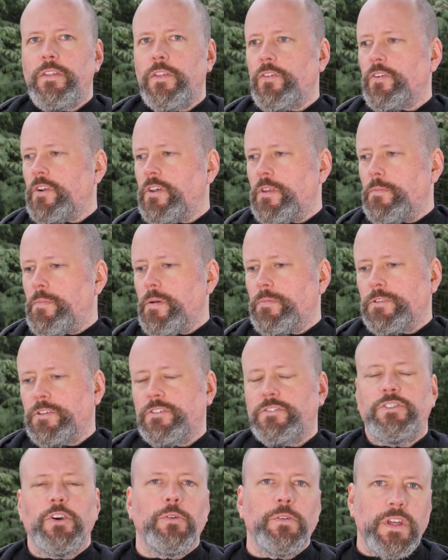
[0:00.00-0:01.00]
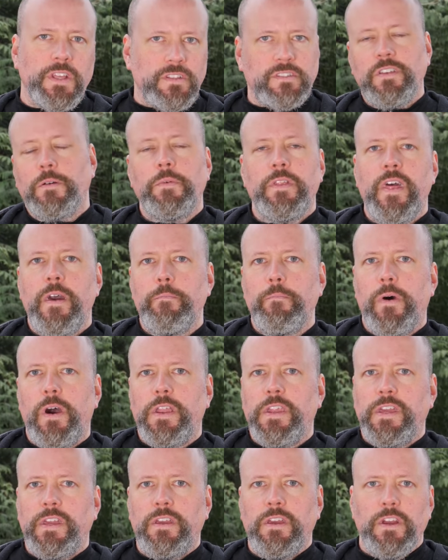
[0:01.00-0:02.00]
that they're going to be able to donate some of that
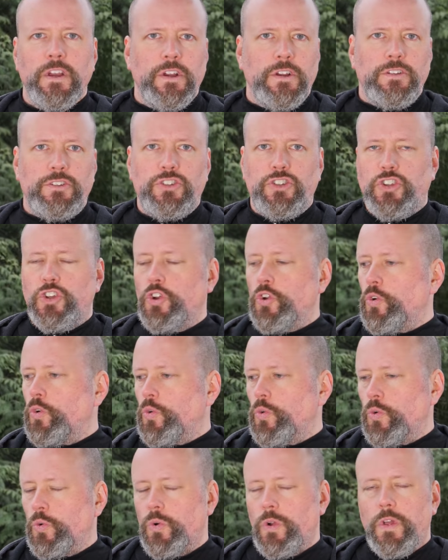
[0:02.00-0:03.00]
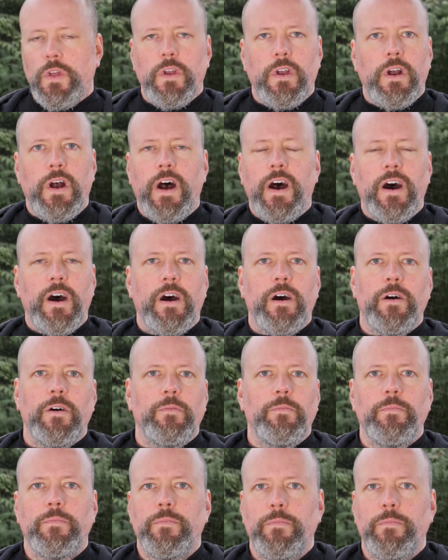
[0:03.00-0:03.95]
money to uh,